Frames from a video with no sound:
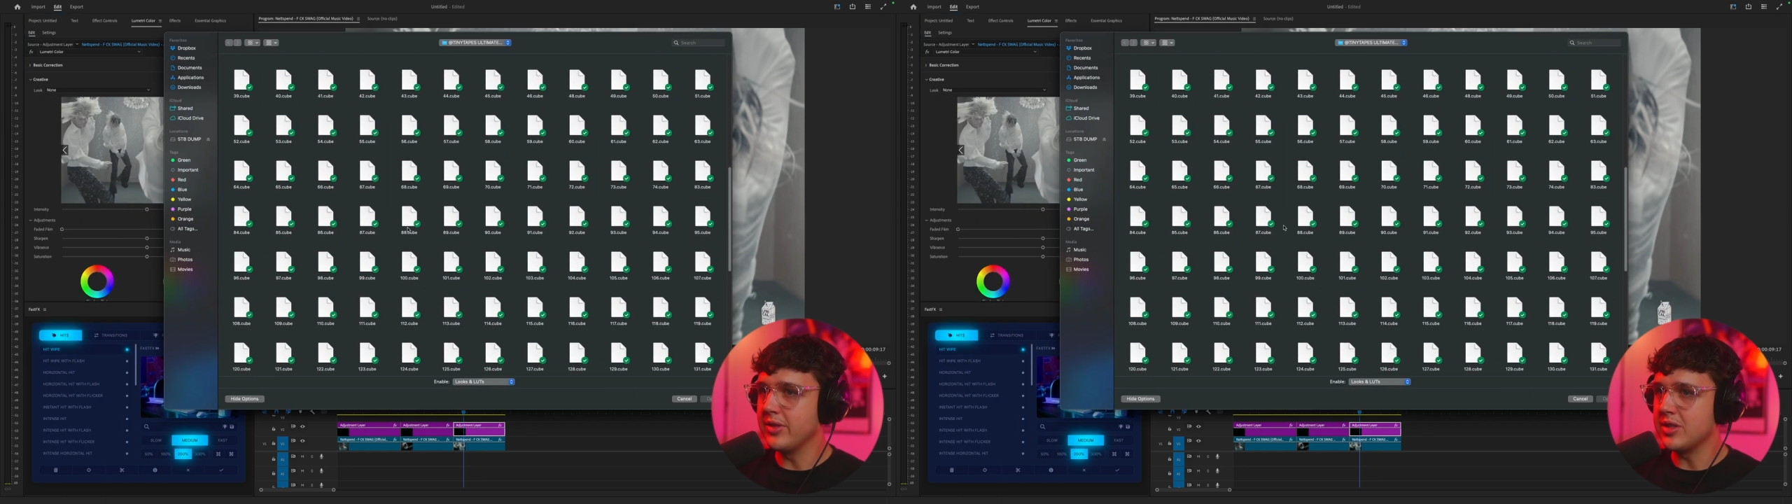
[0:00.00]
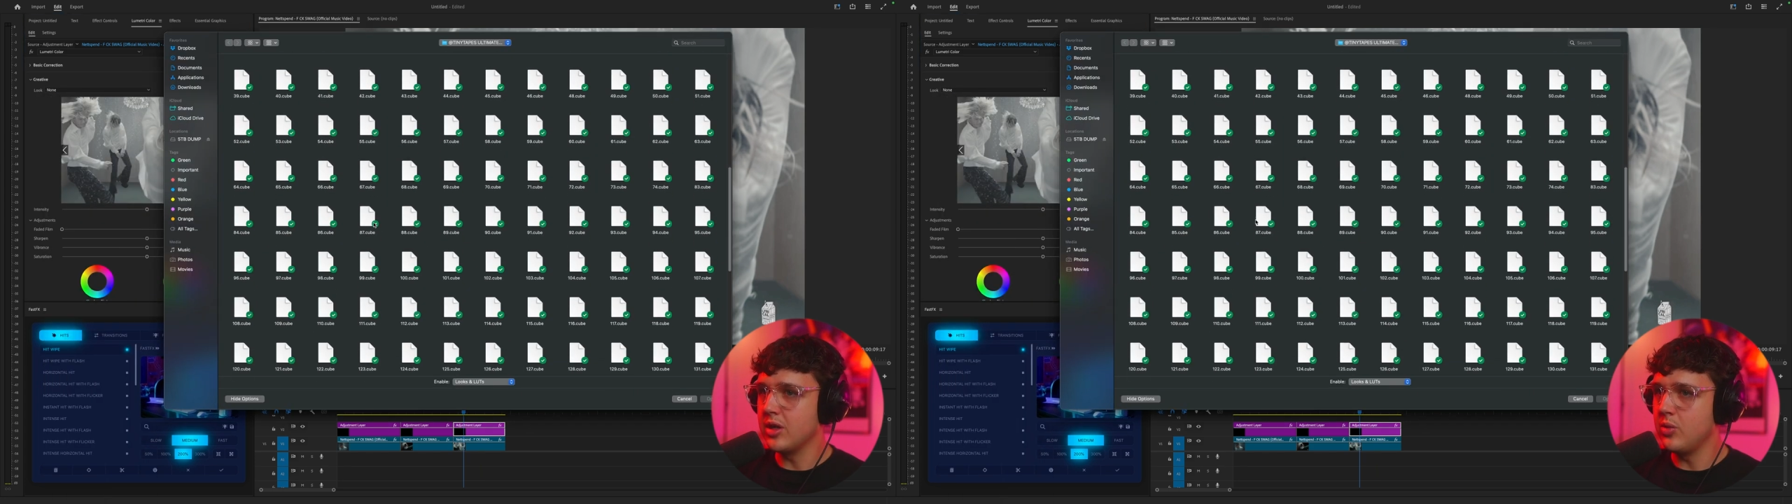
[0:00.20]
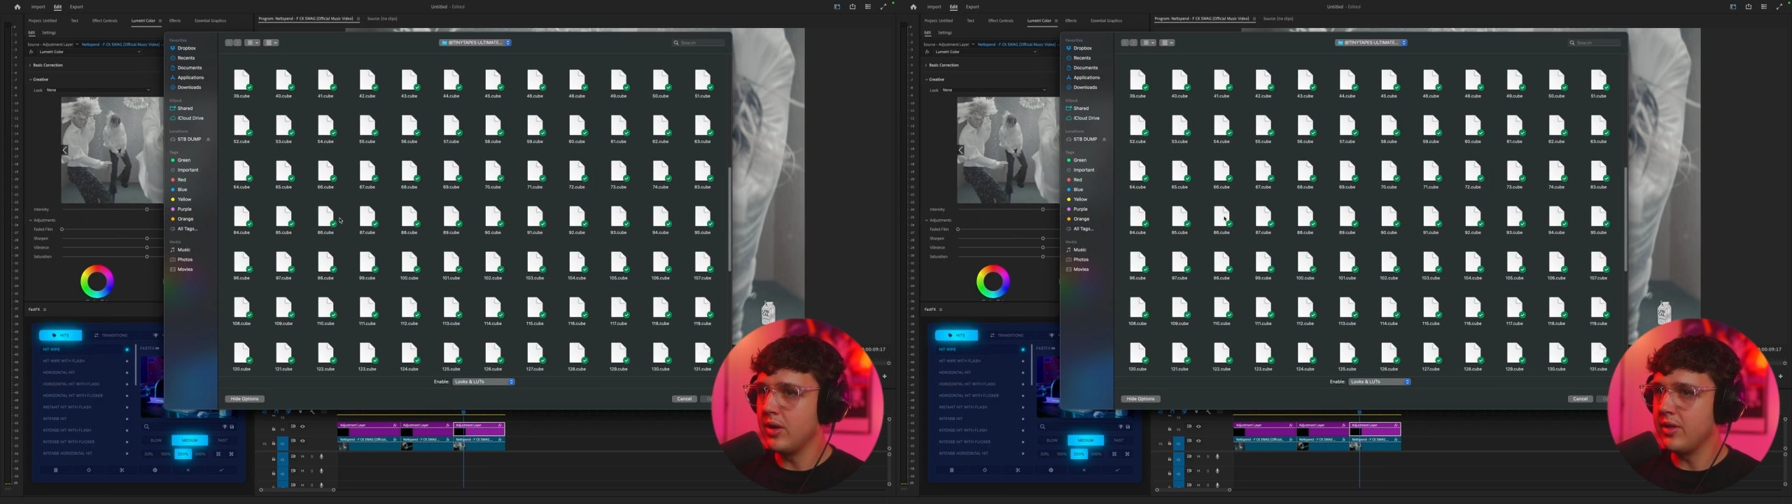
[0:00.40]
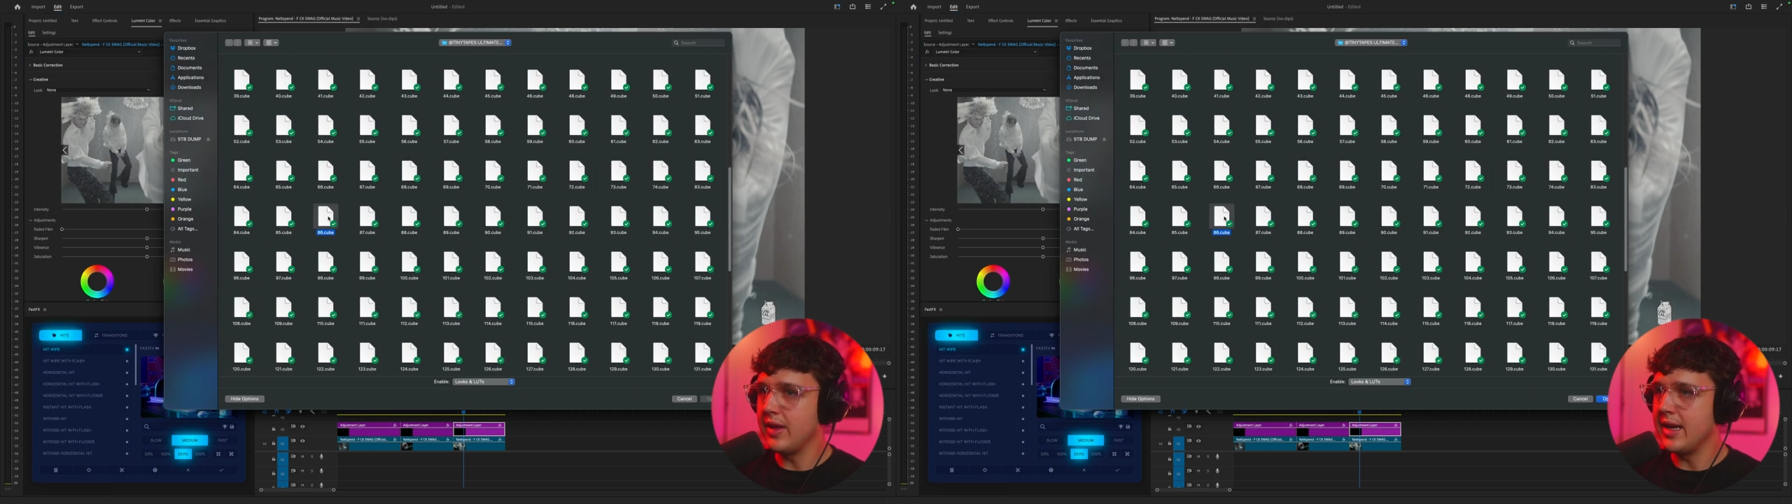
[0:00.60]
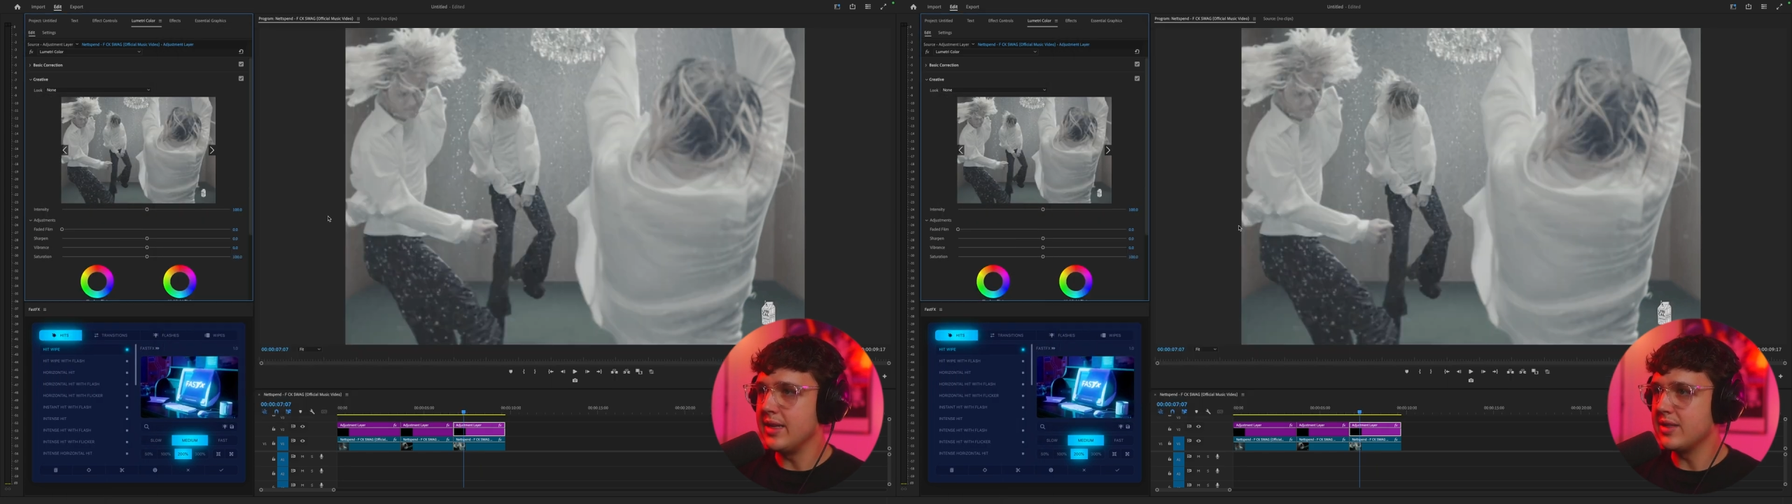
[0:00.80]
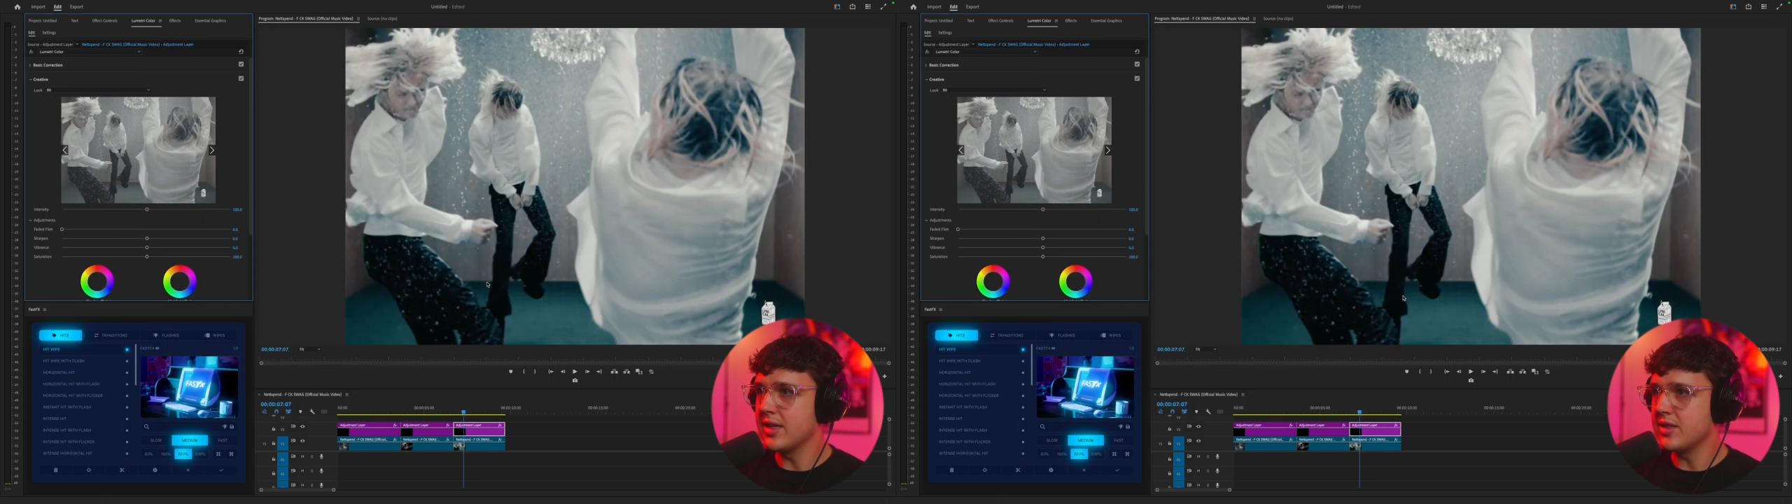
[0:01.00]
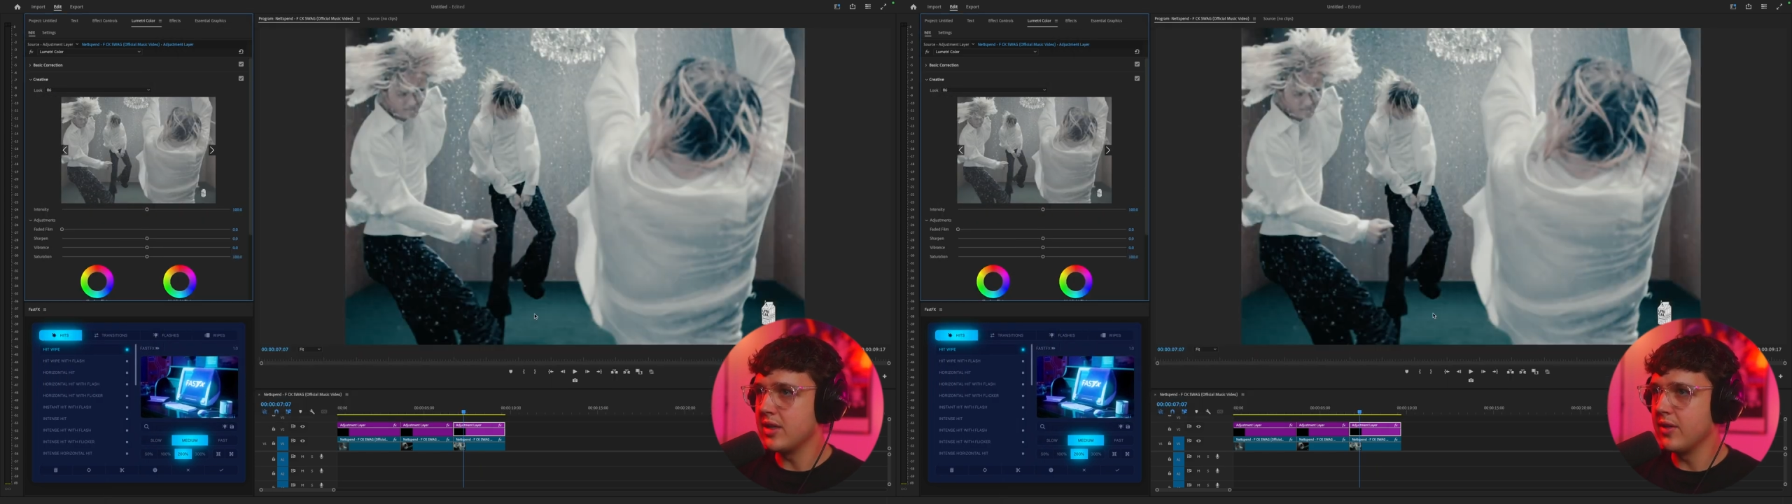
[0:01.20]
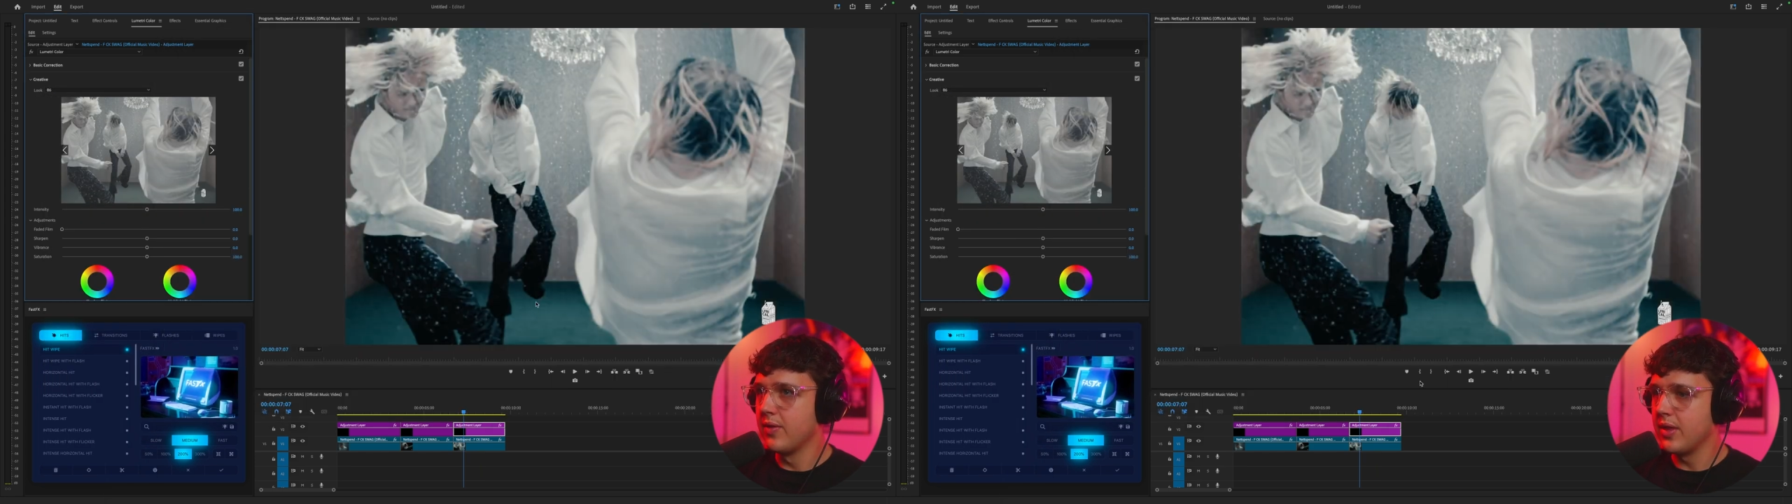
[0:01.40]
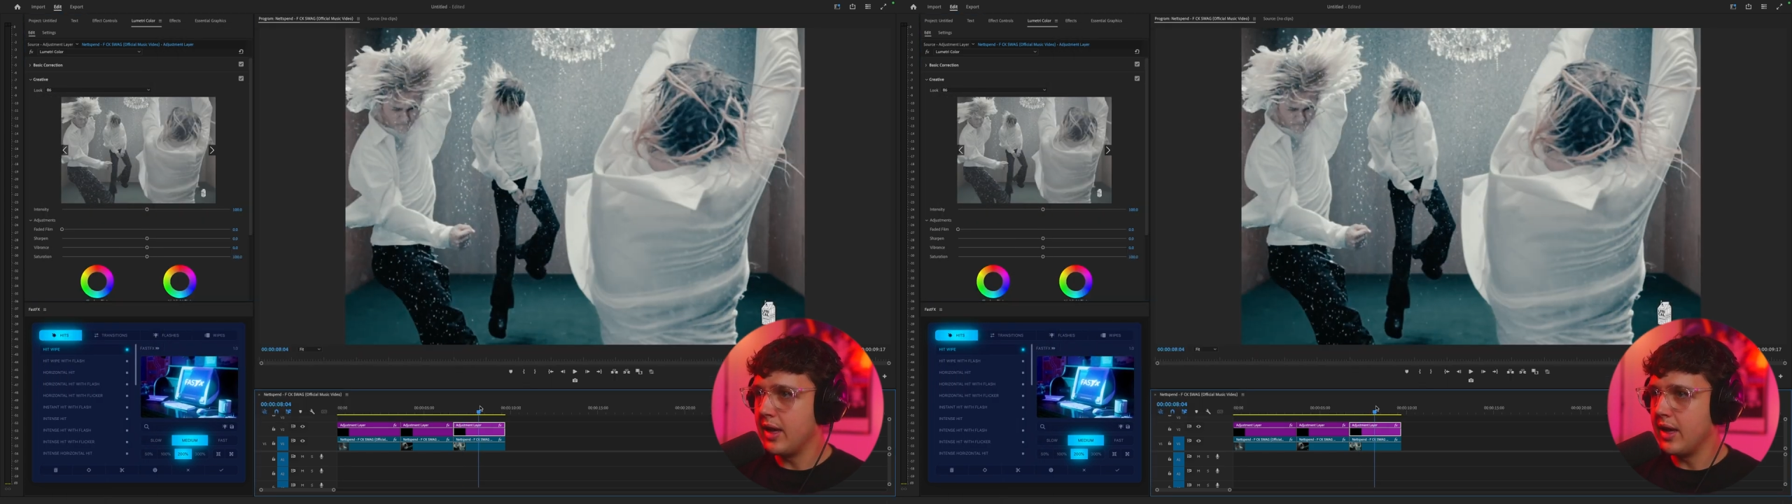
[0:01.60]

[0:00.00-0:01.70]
let's go with 86 here,